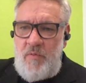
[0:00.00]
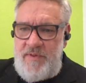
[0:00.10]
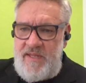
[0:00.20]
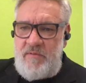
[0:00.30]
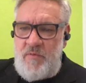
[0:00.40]

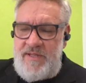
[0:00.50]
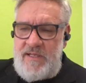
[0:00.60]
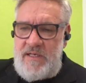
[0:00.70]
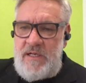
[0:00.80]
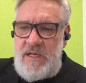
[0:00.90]

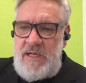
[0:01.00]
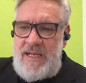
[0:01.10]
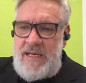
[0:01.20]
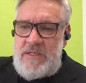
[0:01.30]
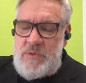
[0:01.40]
Within
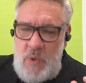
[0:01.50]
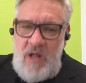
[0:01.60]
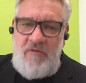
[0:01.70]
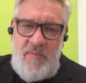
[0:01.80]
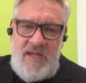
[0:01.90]

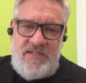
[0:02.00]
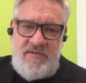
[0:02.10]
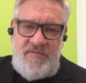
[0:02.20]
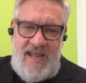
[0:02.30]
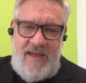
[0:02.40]
12 months
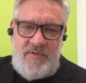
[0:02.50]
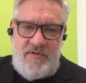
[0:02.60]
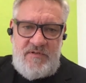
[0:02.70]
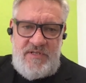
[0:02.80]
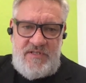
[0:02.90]
of
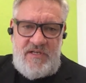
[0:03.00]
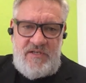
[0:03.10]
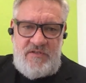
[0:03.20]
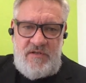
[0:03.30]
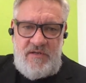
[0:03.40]
Napster's
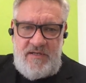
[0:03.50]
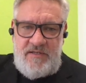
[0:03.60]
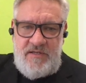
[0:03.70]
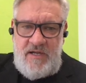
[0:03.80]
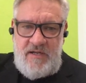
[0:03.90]
decision
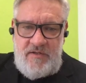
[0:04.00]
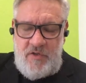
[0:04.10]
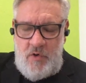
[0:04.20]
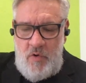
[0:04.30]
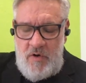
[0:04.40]
at
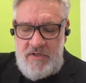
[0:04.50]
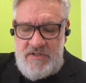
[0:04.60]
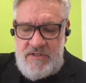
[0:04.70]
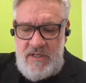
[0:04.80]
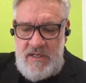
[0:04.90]
the
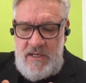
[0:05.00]
courts,